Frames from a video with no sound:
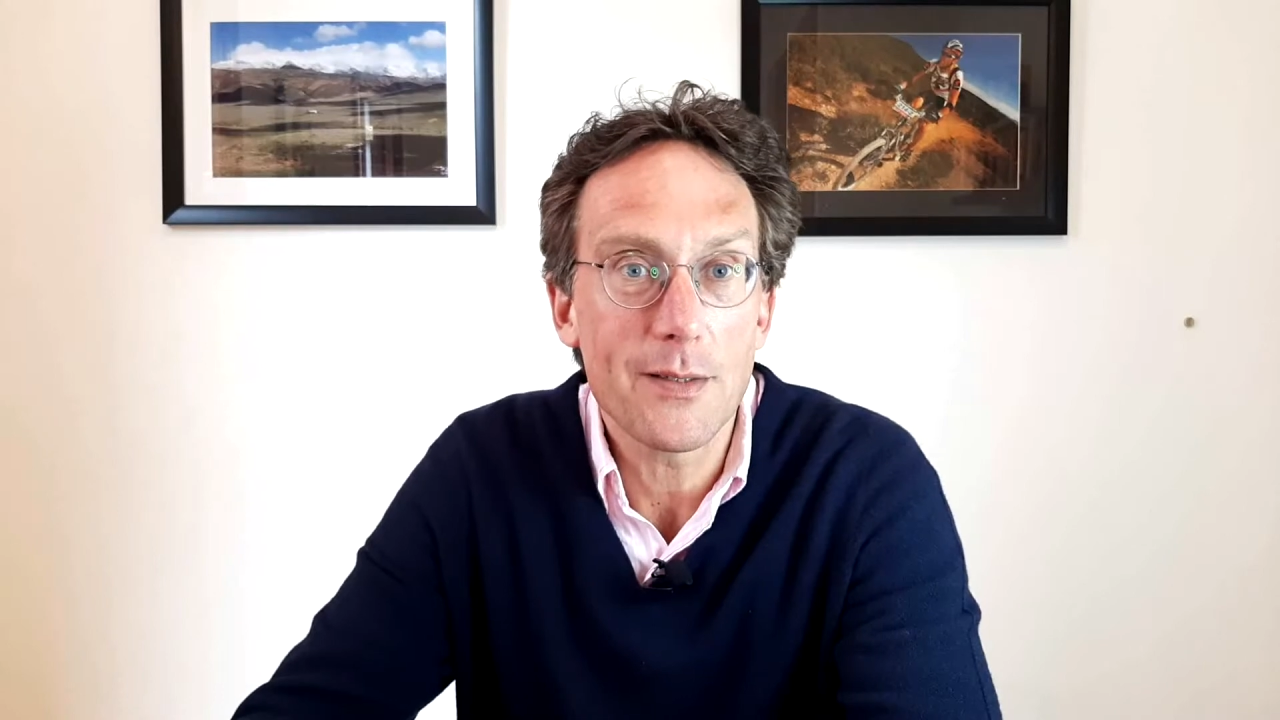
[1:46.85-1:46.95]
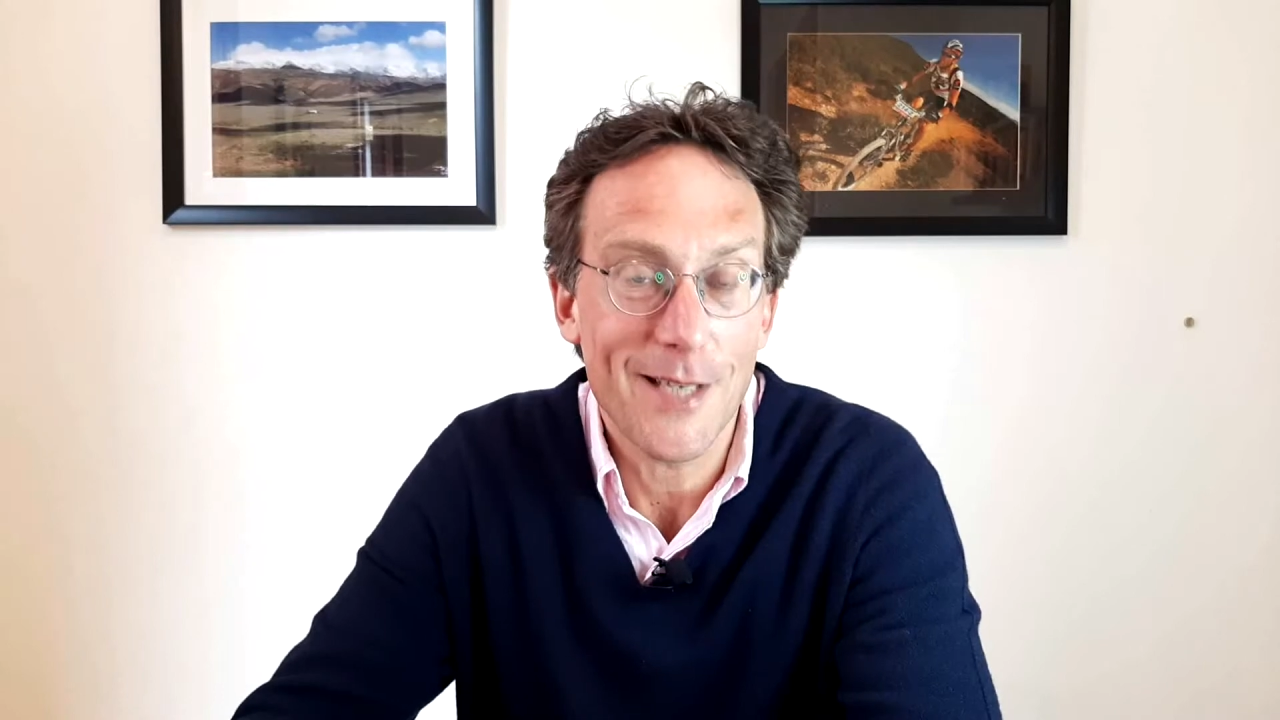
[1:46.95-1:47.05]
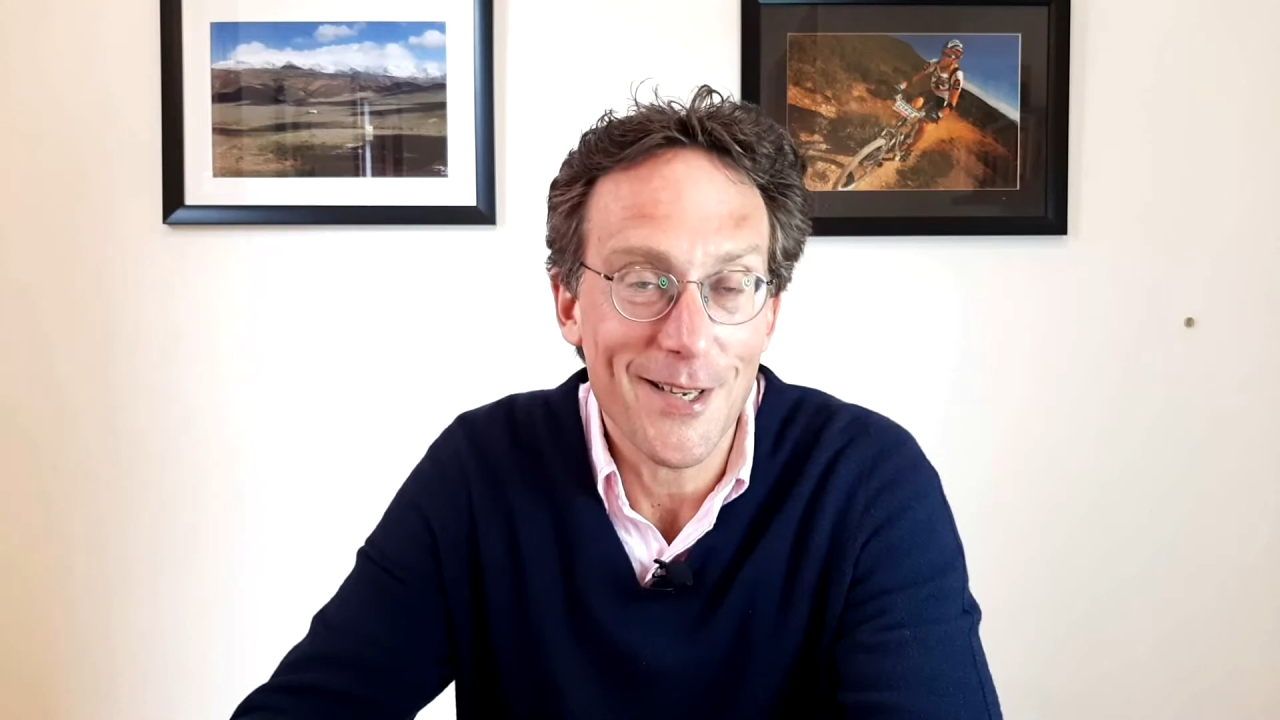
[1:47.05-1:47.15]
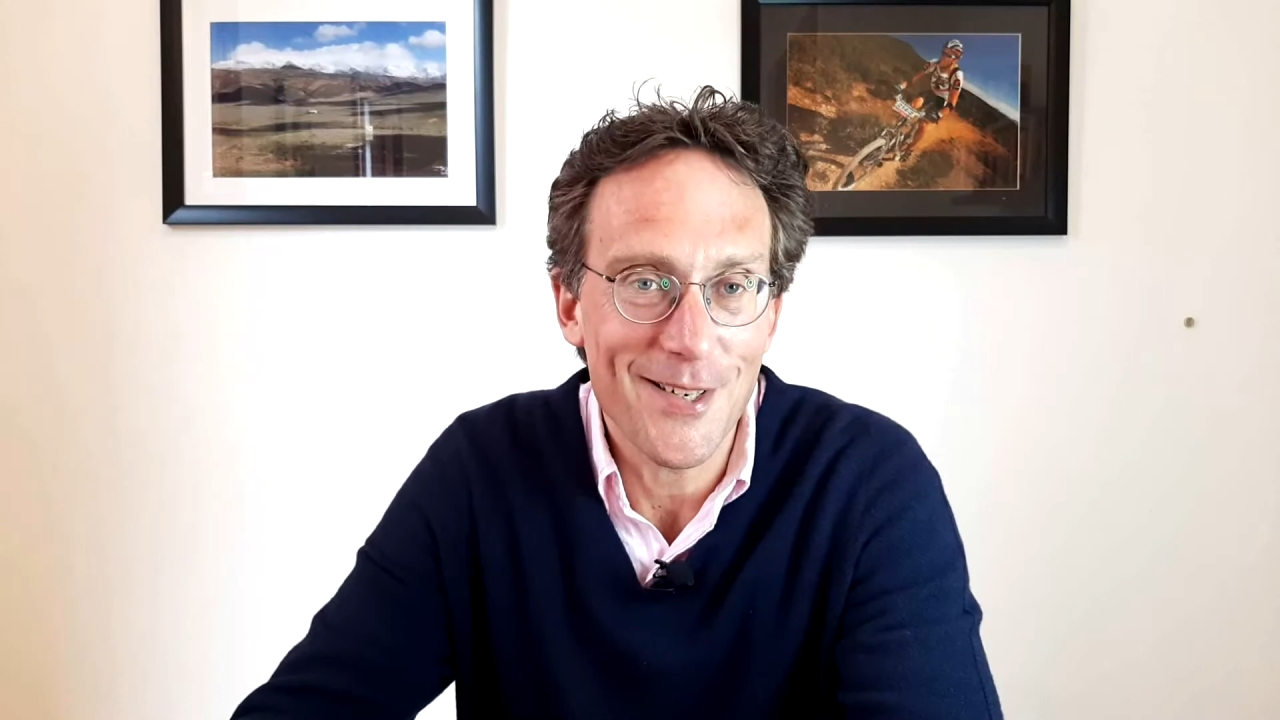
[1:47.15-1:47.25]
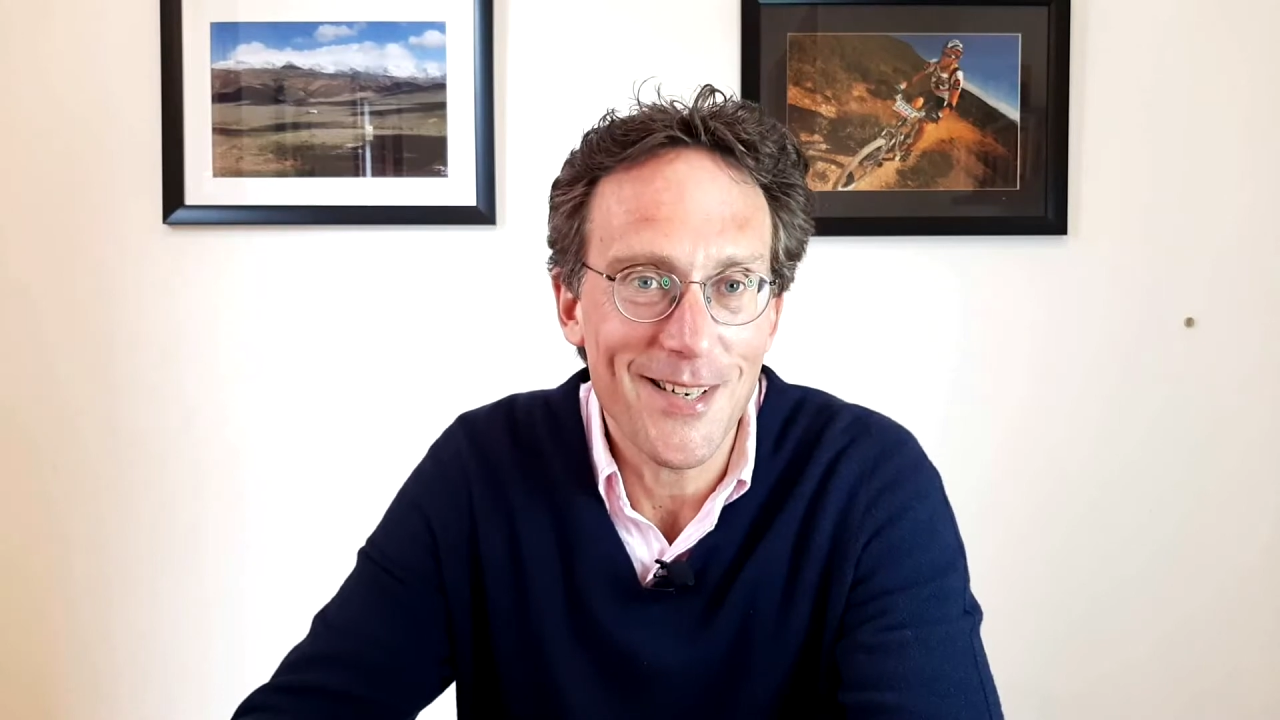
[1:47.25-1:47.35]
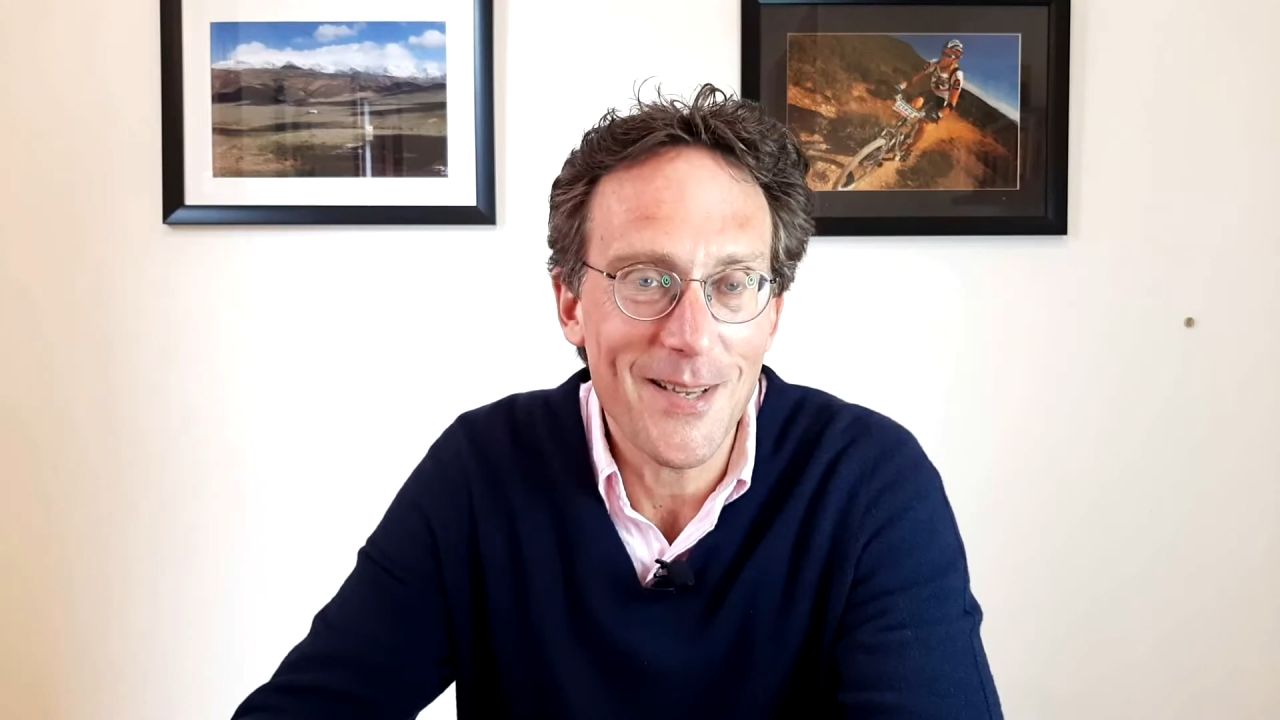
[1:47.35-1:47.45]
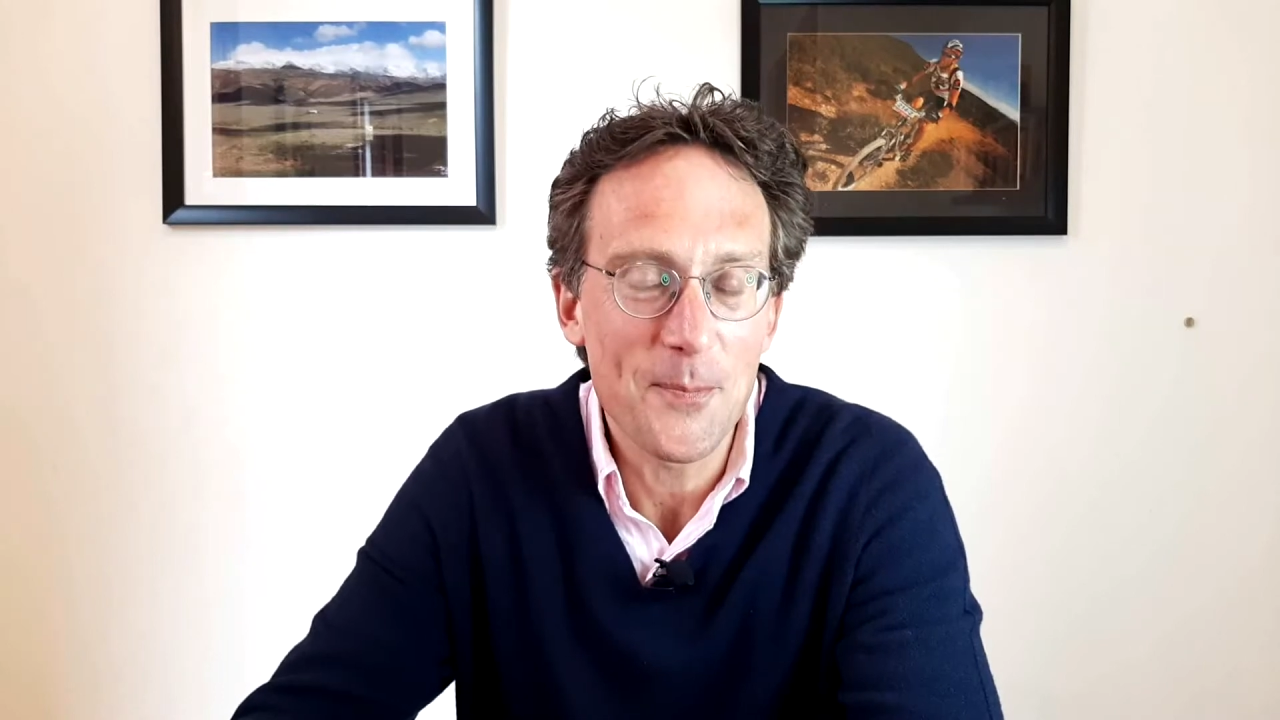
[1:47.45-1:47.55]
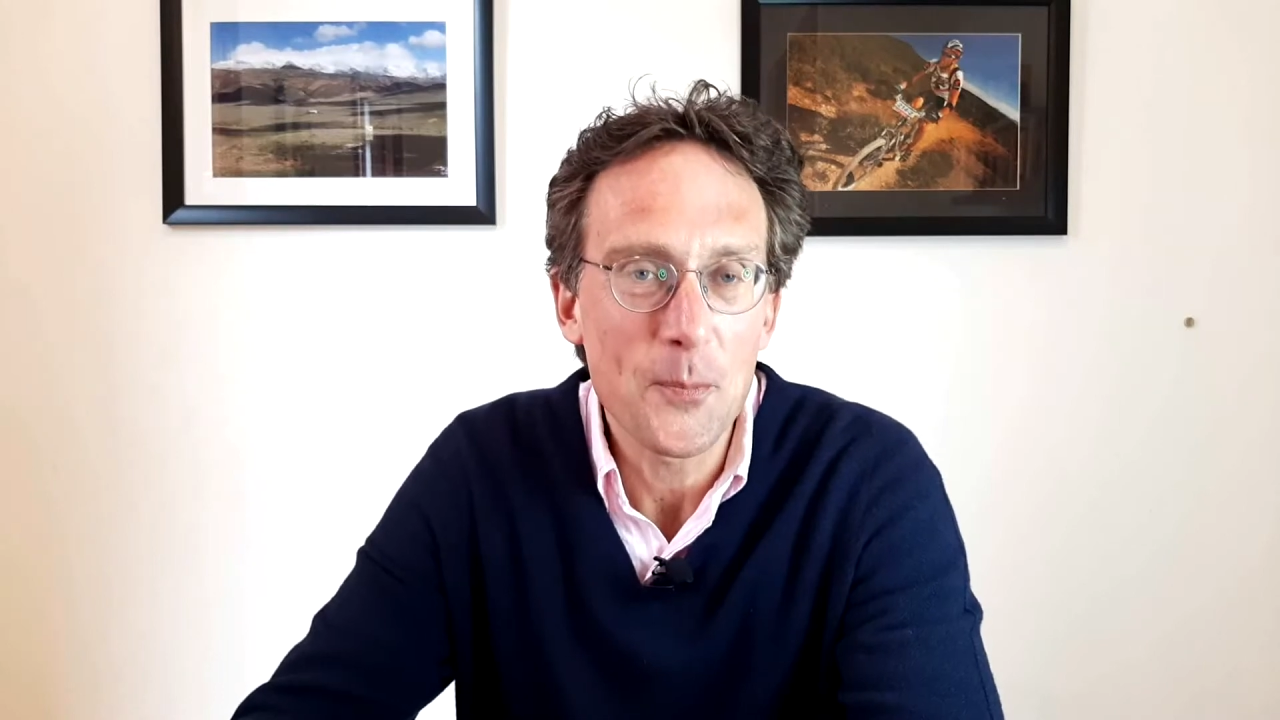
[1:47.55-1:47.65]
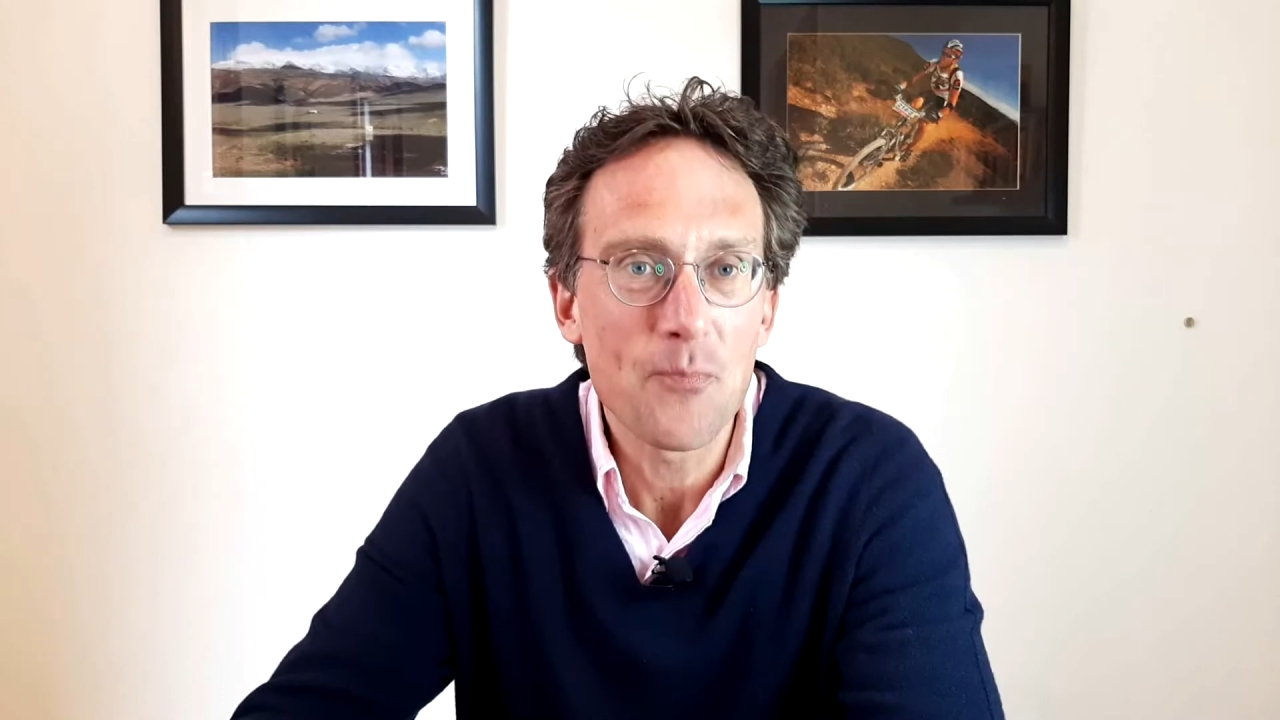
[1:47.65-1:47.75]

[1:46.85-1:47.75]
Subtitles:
secondly,